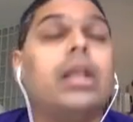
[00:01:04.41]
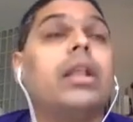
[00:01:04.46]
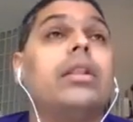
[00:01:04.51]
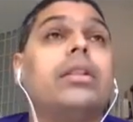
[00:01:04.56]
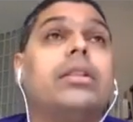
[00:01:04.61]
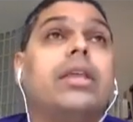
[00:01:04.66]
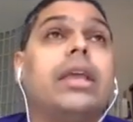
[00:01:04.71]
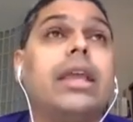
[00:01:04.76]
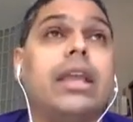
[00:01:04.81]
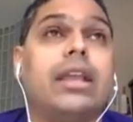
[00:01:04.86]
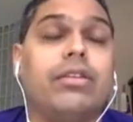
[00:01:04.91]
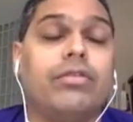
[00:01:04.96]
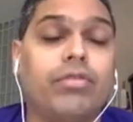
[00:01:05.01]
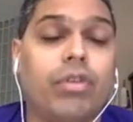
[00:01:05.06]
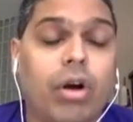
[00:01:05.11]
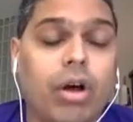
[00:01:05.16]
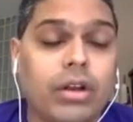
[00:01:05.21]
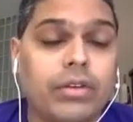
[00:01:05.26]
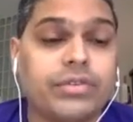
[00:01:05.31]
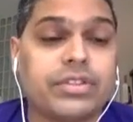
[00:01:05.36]
They
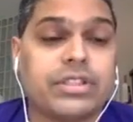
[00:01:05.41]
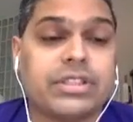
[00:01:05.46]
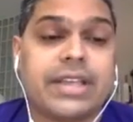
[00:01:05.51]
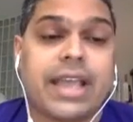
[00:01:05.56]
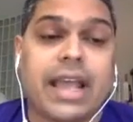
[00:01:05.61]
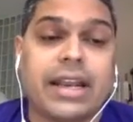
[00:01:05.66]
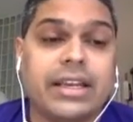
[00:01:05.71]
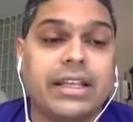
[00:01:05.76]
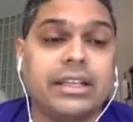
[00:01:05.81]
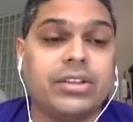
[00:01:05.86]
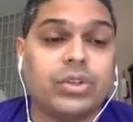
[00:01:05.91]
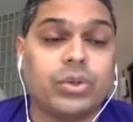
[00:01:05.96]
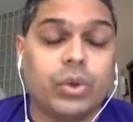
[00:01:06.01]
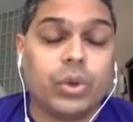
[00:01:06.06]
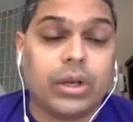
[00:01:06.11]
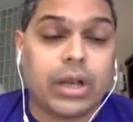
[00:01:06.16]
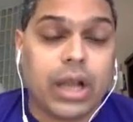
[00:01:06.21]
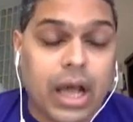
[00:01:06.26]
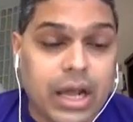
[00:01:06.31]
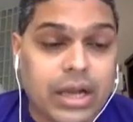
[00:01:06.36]
involve scanning
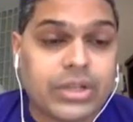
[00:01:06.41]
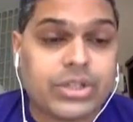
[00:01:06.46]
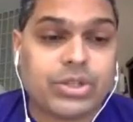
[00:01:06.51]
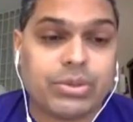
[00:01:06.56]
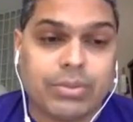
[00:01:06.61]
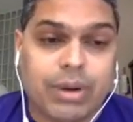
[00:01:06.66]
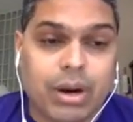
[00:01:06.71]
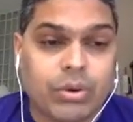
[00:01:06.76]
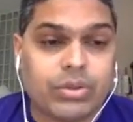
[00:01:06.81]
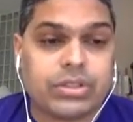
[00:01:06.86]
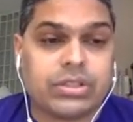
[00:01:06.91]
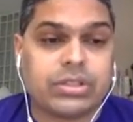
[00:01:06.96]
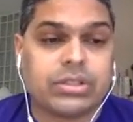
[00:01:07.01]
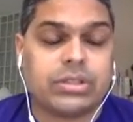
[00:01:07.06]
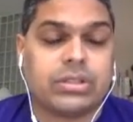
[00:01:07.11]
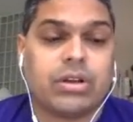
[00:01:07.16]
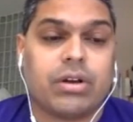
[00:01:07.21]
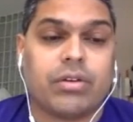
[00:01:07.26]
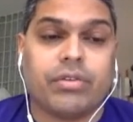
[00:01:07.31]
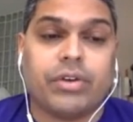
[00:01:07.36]
through large
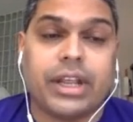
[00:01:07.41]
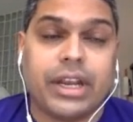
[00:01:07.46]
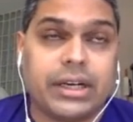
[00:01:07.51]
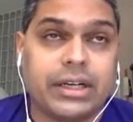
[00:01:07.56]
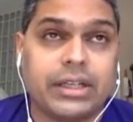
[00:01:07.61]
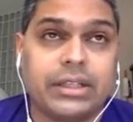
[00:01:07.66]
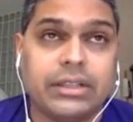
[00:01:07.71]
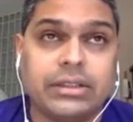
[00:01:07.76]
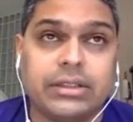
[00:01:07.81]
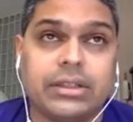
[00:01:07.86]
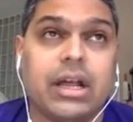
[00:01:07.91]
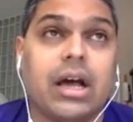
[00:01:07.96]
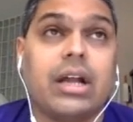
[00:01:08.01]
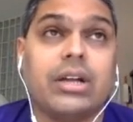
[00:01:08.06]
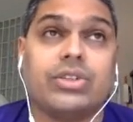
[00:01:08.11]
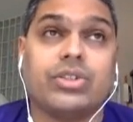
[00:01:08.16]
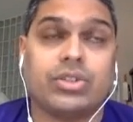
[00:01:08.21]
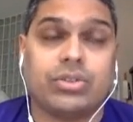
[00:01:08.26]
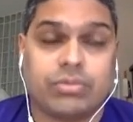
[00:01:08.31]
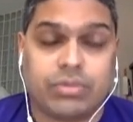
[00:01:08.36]
amounts of data,
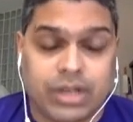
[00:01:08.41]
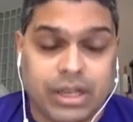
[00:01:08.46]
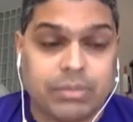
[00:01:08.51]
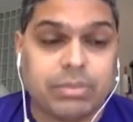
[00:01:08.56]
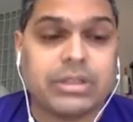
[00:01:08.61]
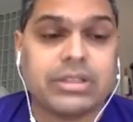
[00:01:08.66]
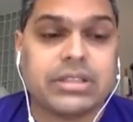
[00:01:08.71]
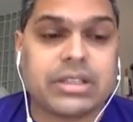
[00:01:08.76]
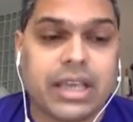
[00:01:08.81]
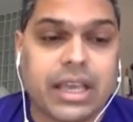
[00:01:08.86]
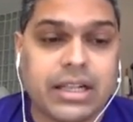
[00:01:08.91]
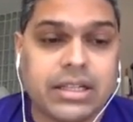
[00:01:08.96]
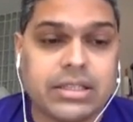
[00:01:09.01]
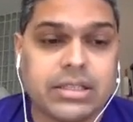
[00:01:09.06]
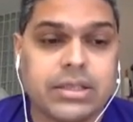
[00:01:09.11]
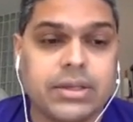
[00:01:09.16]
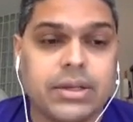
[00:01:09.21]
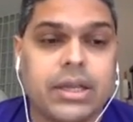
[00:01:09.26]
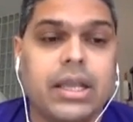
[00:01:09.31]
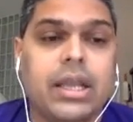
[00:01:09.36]
large table
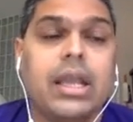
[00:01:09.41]
scans,